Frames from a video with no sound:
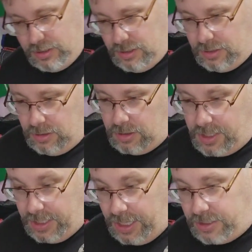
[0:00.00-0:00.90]
or
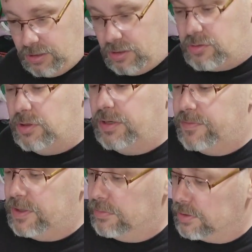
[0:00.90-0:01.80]
connectors, whatever you
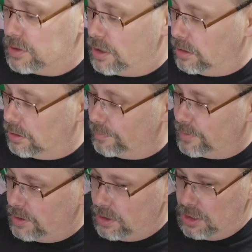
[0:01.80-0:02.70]
want to call them,
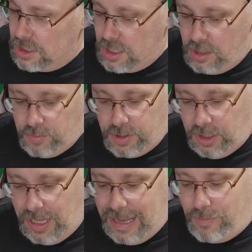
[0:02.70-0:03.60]
come with a
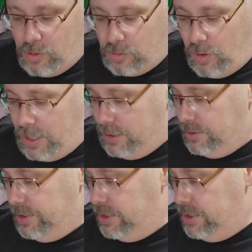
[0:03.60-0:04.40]
lot more wire than